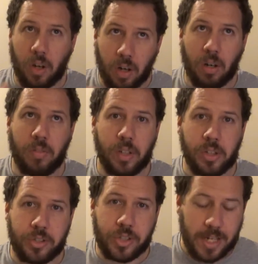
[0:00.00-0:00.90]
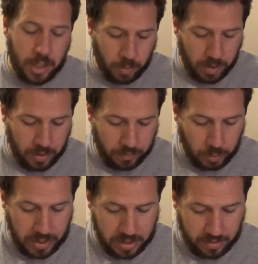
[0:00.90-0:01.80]
of January
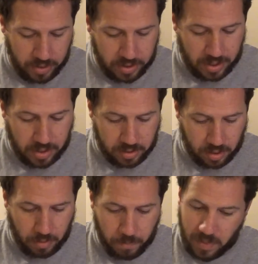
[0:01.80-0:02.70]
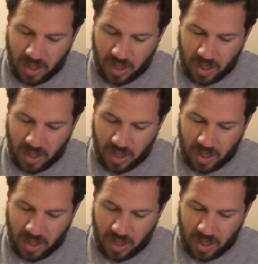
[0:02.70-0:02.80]
2017, so